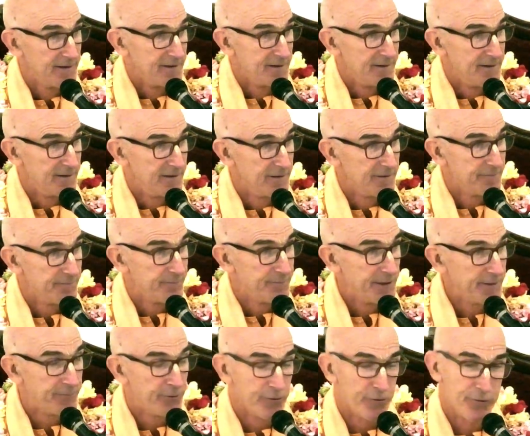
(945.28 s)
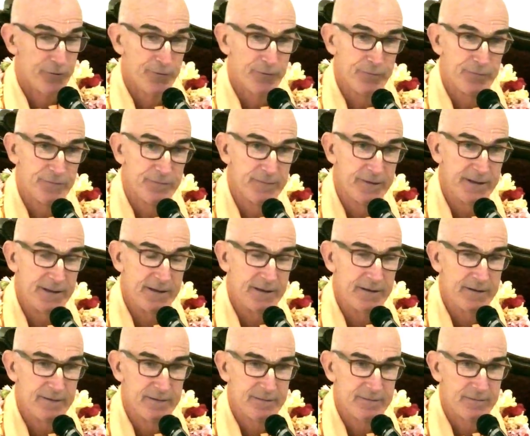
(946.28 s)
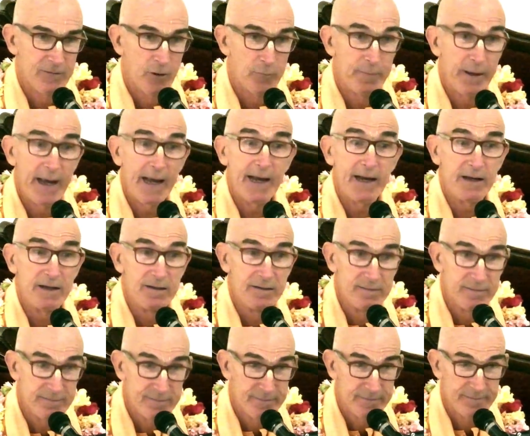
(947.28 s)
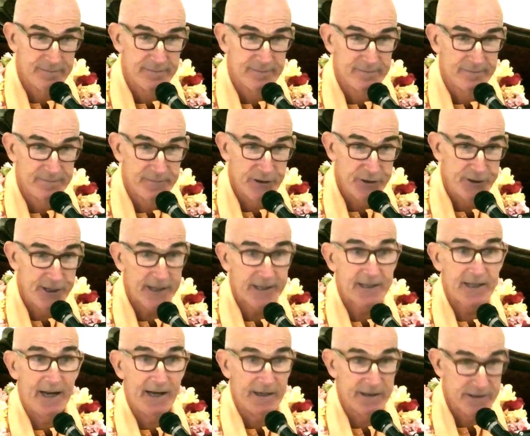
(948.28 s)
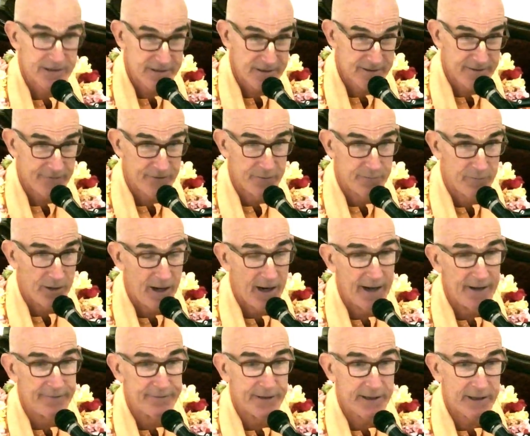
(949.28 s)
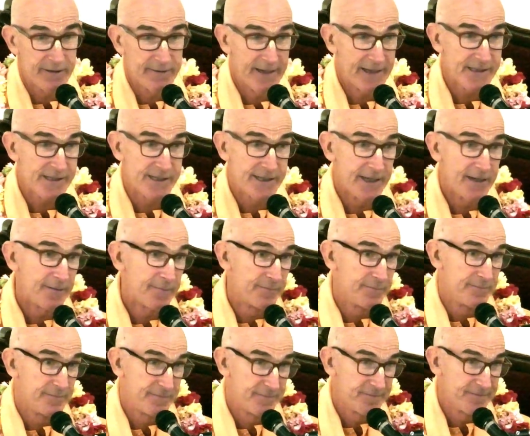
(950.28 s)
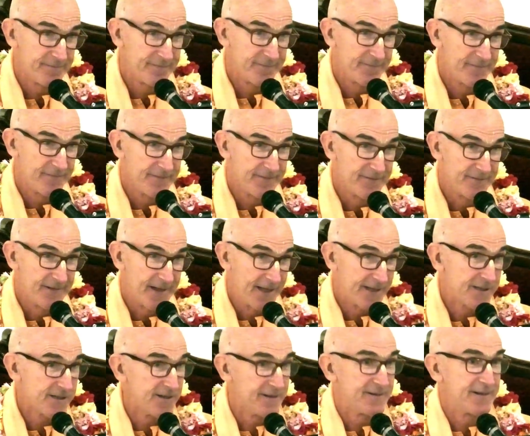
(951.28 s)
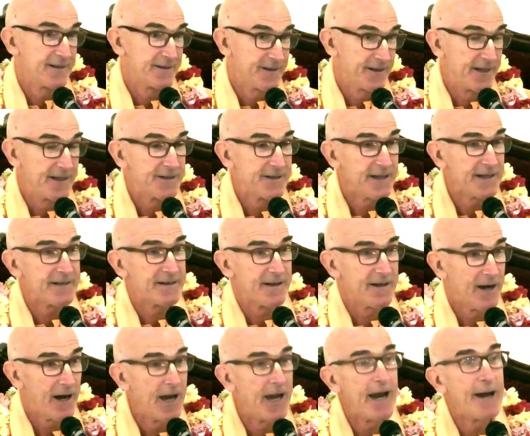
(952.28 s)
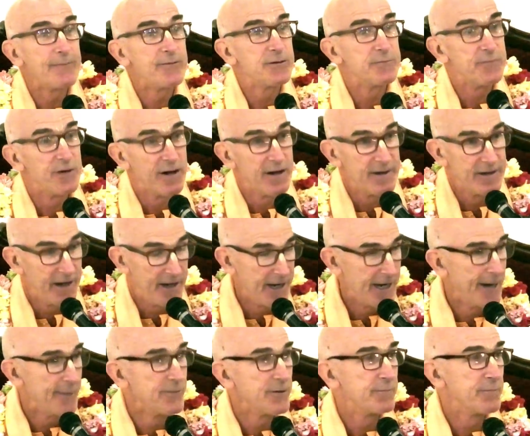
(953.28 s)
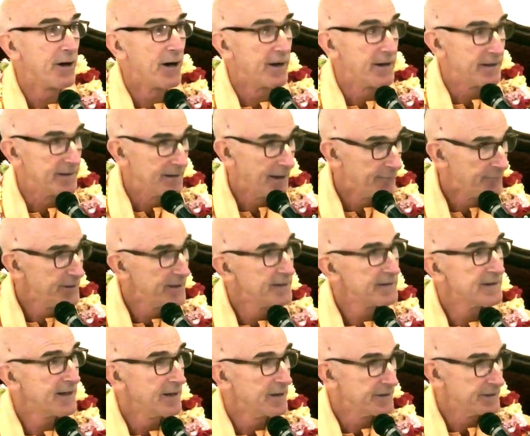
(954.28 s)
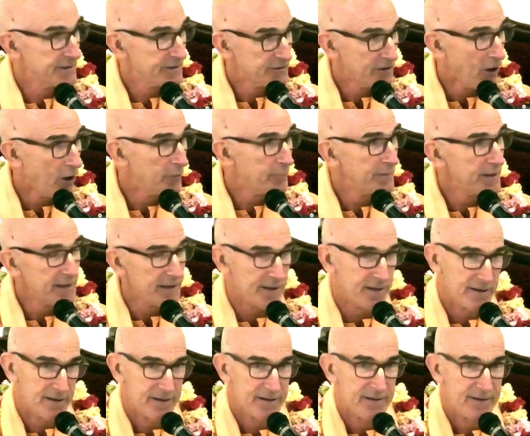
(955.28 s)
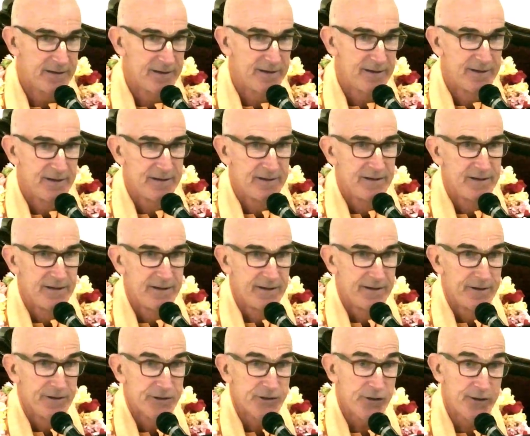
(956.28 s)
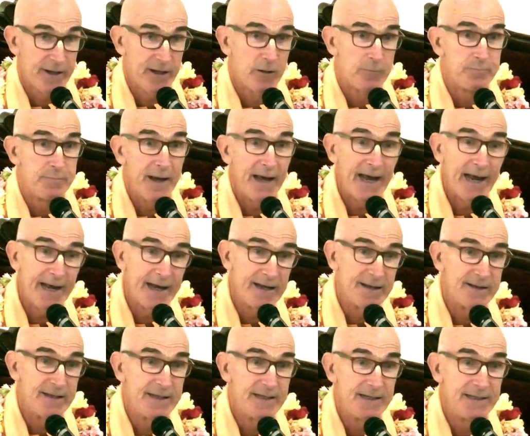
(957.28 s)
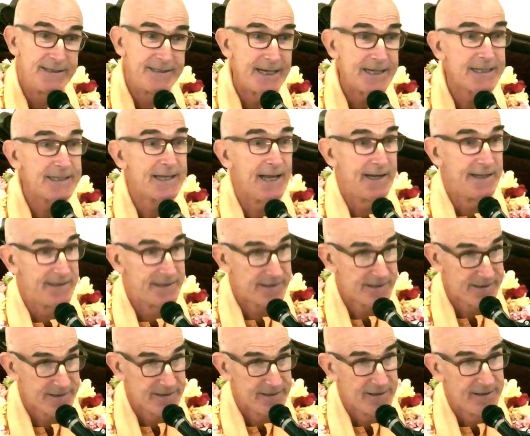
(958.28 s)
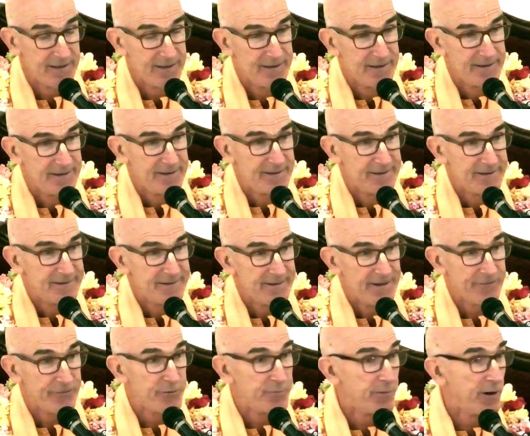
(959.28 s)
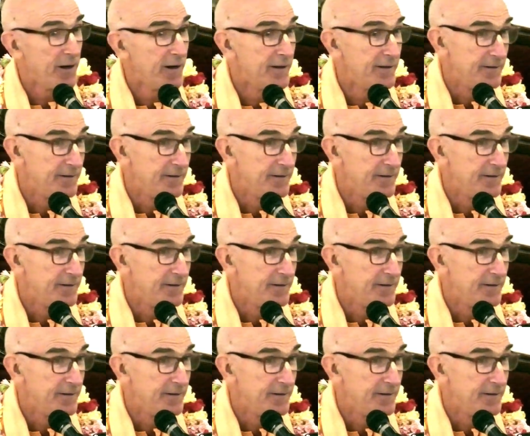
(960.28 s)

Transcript: You know, people, they obey the dictates of the mind, thinking that's them. That's, they think that I am the mind, I am the body, I'm the intelligence, this is all me. So they obey the dictates of the mind.